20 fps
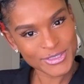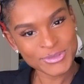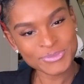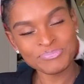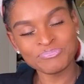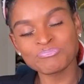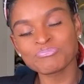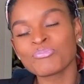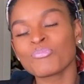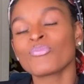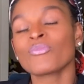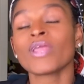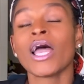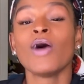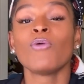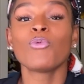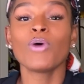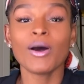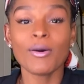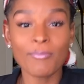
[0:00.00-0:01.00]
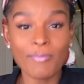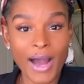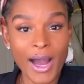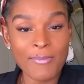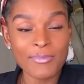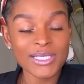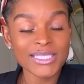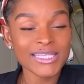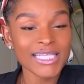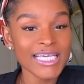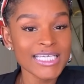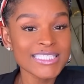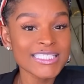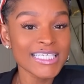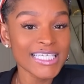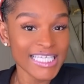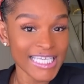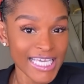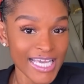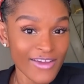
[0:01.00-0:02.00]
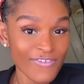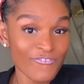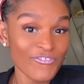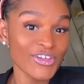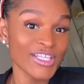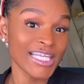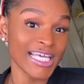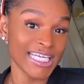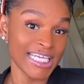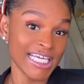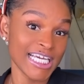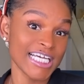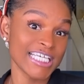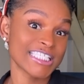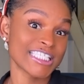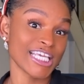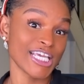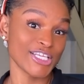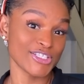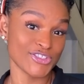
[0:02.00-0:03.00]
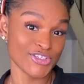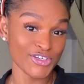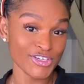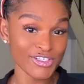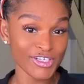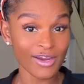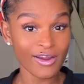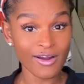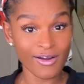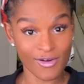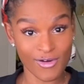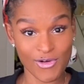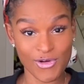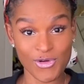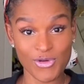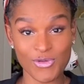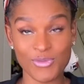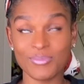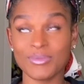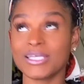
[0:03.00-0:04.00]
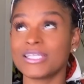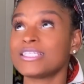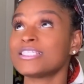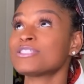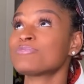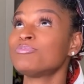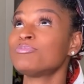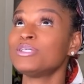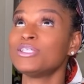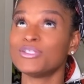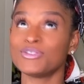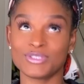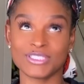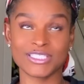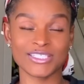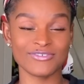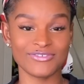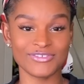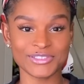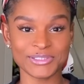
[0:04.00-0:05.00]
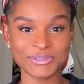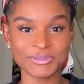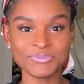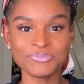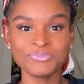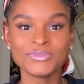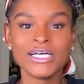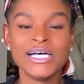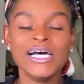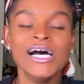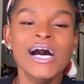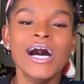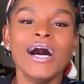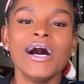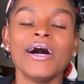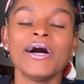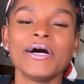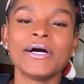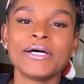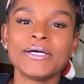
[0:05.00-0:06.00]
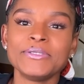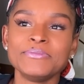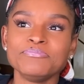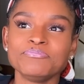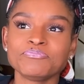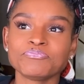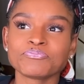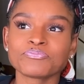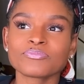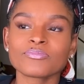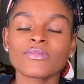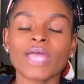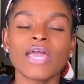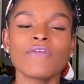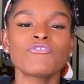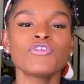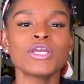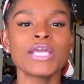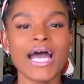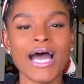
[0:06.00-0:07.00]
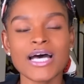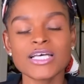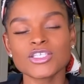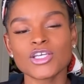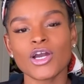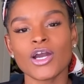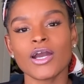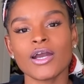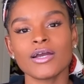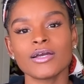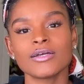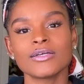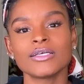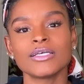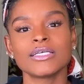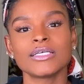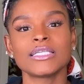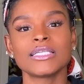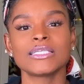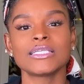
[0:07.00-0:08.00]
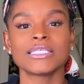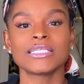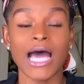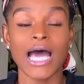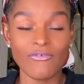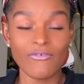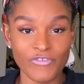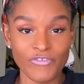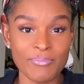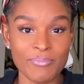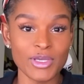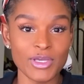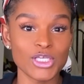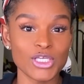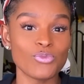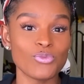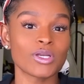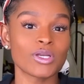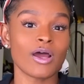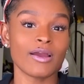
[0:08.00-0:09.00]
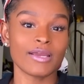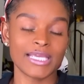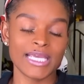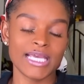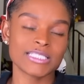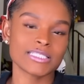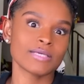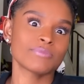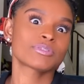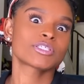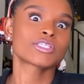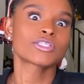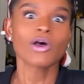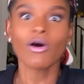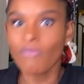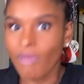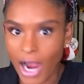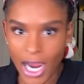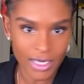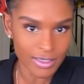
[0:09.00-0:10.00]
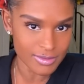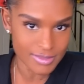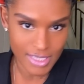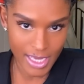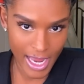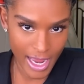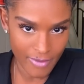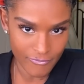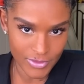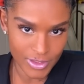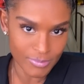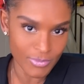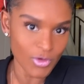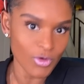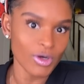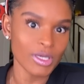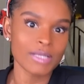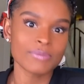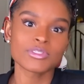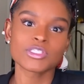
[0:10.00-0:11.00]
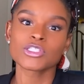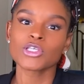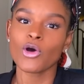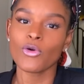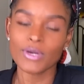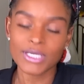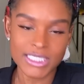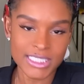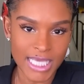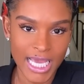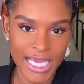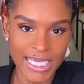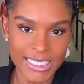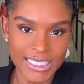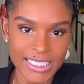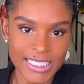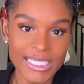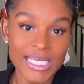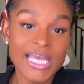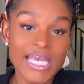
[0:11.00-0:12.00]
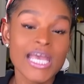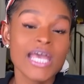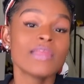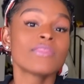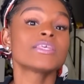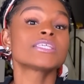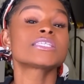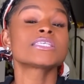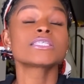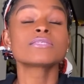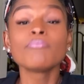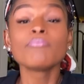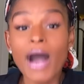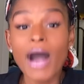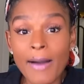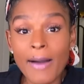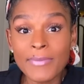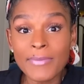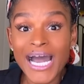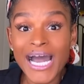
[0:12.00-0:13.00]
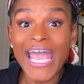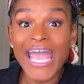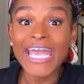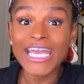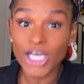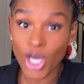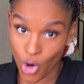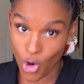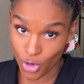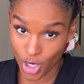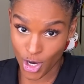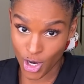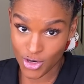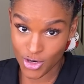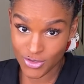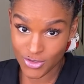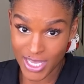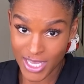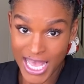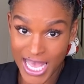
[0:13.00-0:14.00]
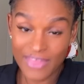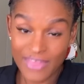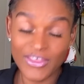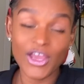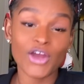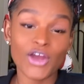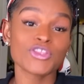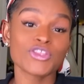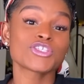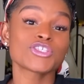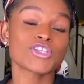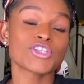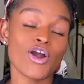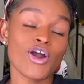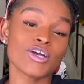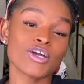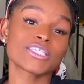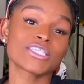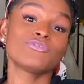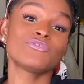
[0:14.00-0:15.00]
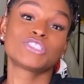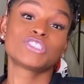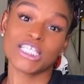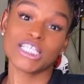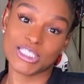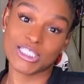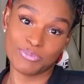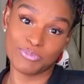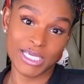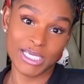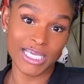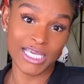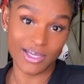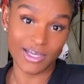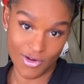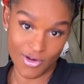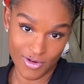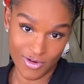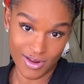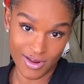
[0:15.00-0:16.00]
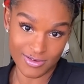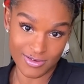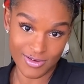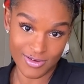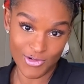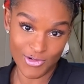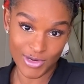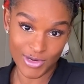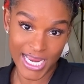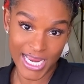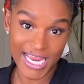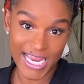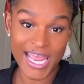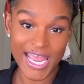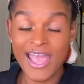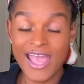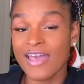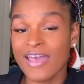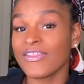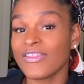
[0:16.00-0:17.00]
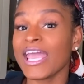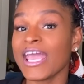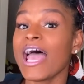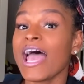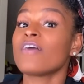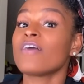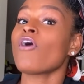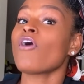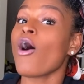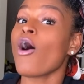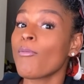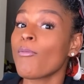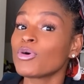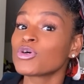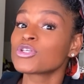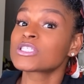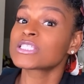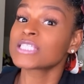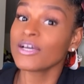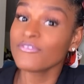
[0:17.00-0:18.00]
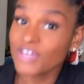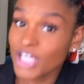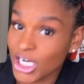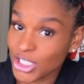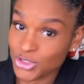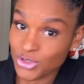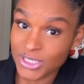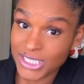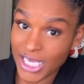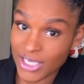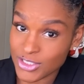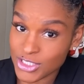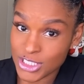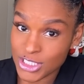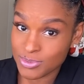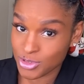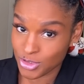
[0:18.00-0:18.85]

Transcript: you. well, Mama, thanks again for letting us enter your home. It is beautiful. Um, if you guys are not familiar with our guests, I'm so honored to have them on. I'm so excited. This is Mama and Coco. They are the stars of Just Being Coco, okay? They have almost 700,000